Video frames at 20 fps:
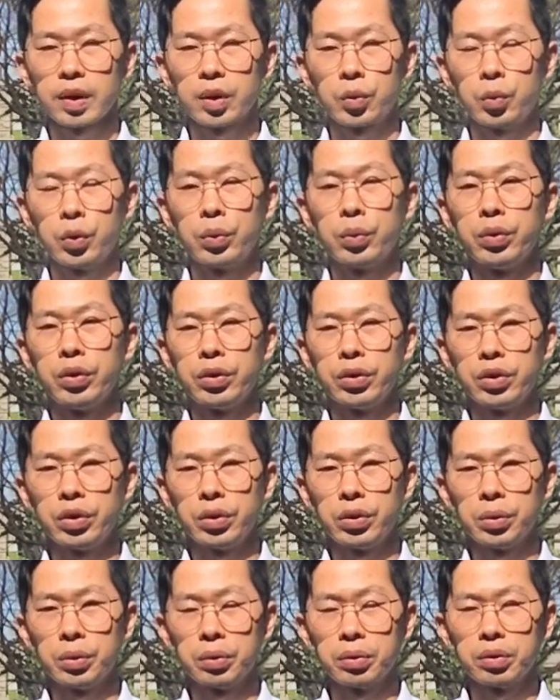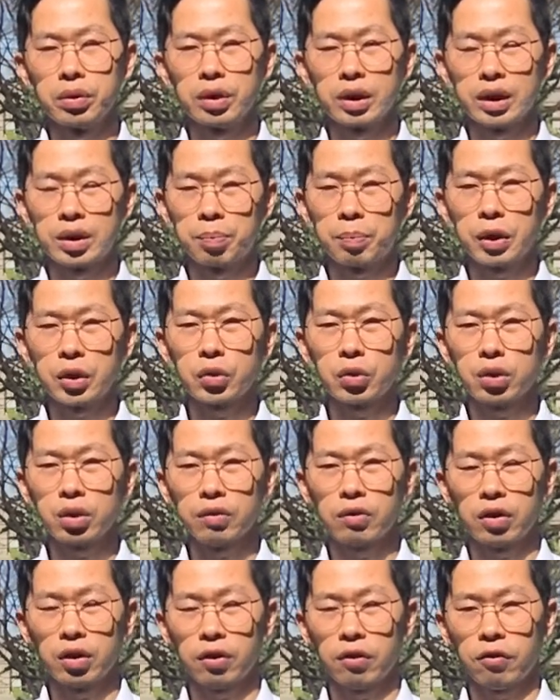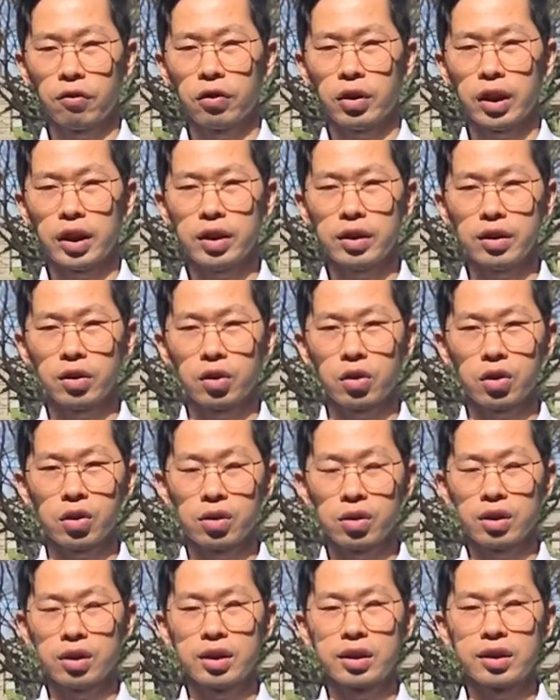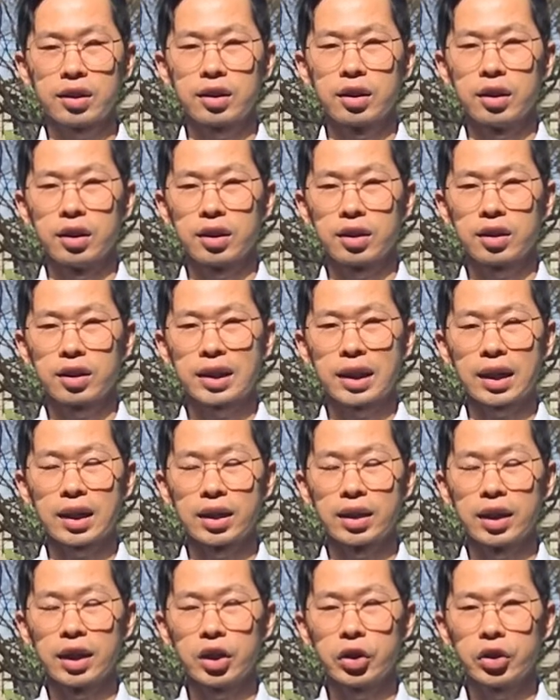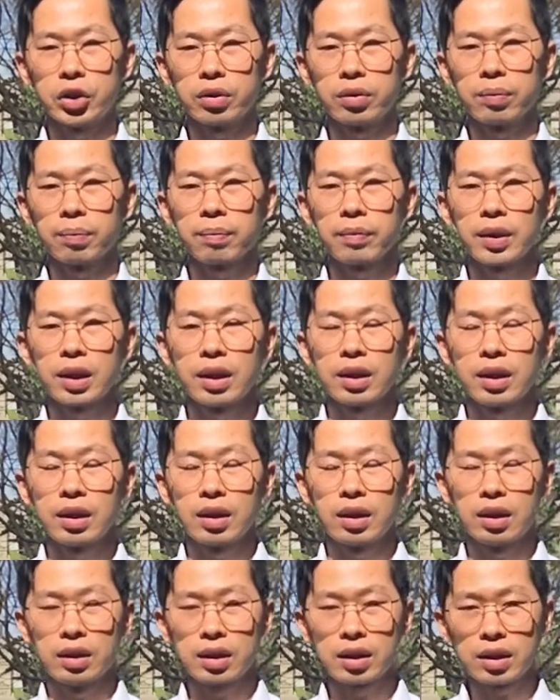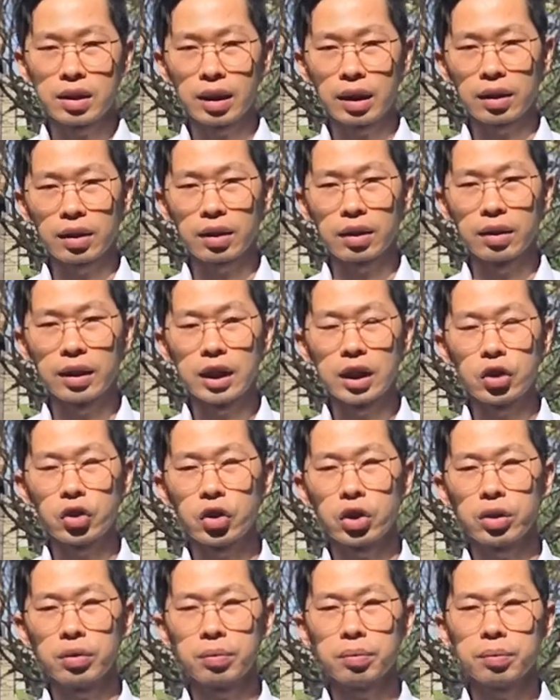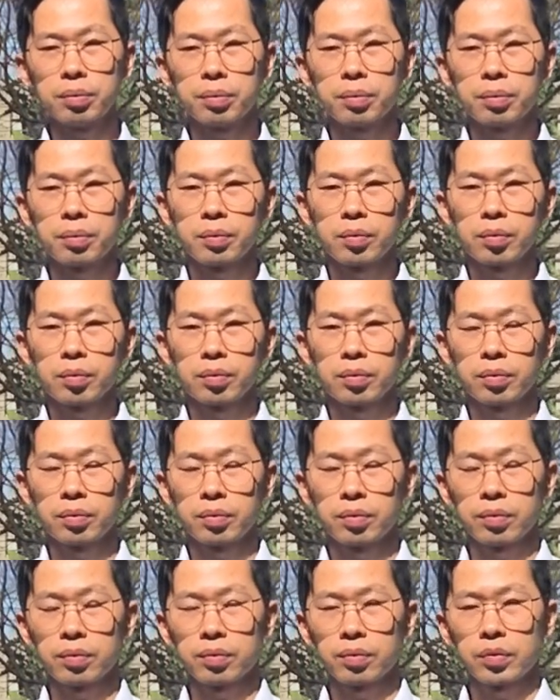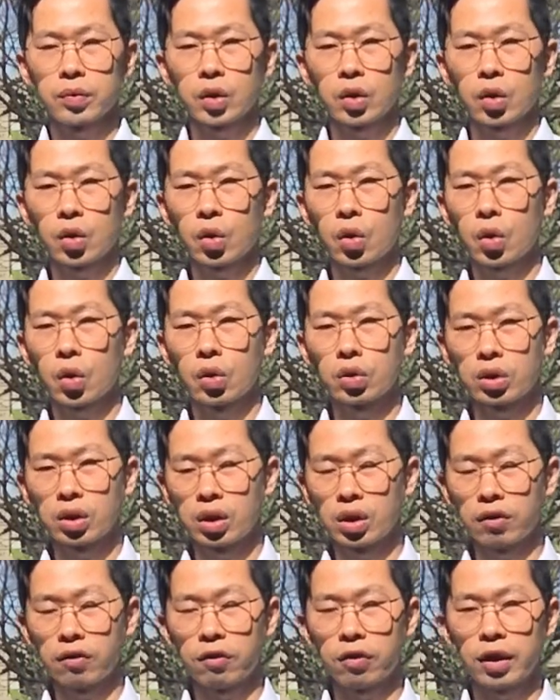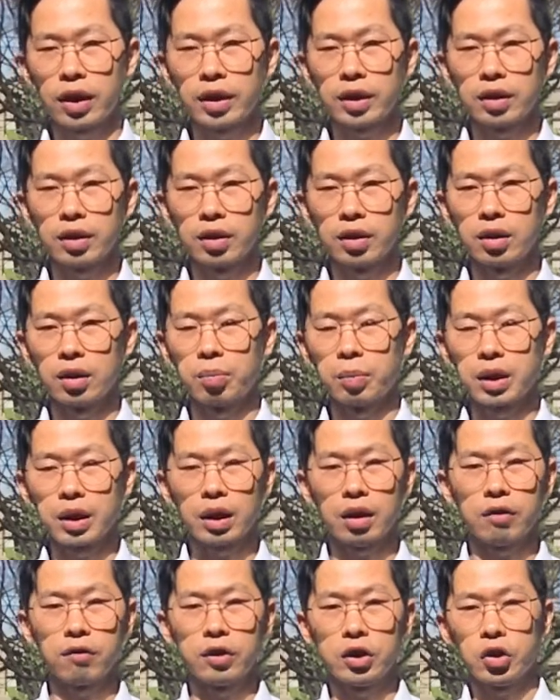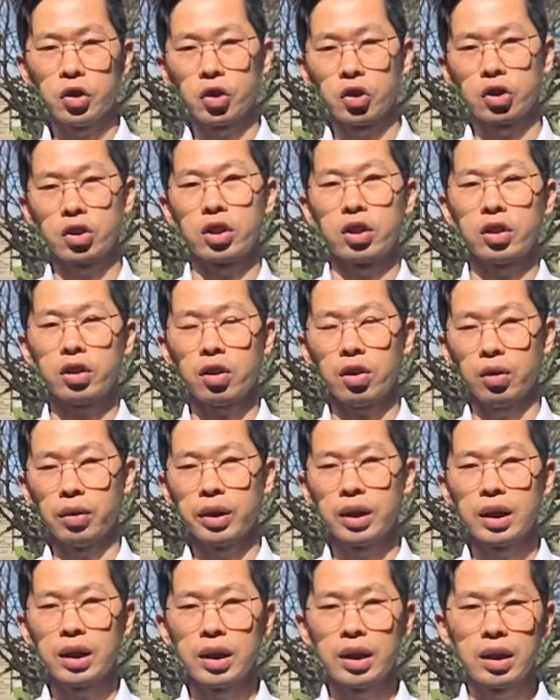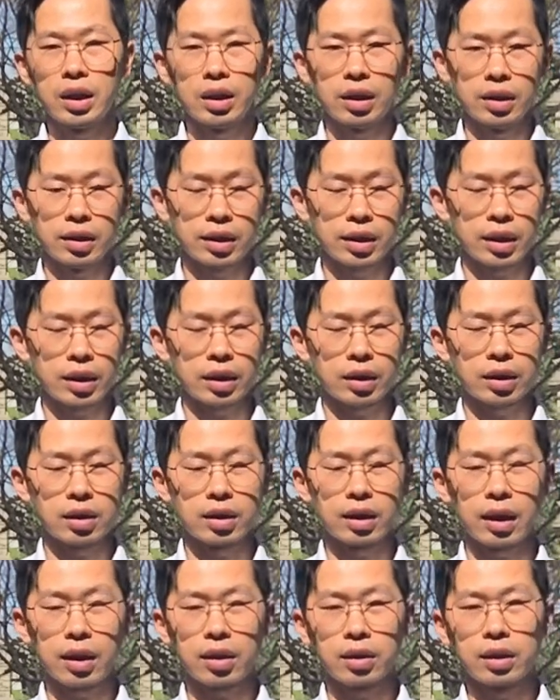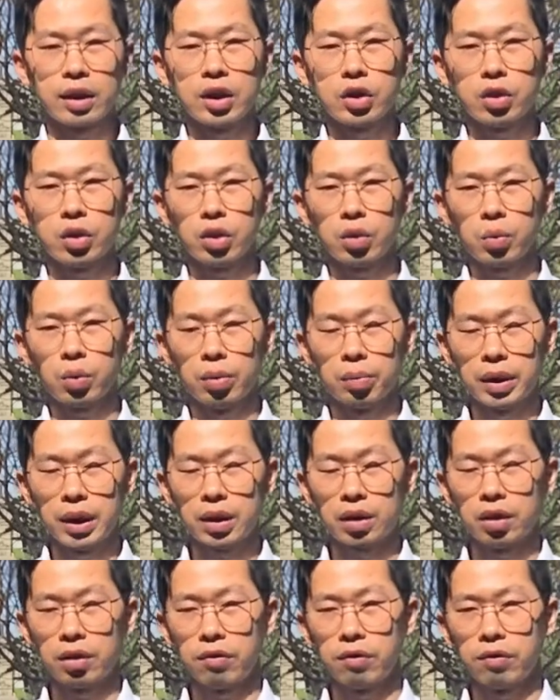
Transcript: we will use, especially for the fire, causes the stagnation. The stagnation causes the fire, it becomes a vicious circle. The stagnation will make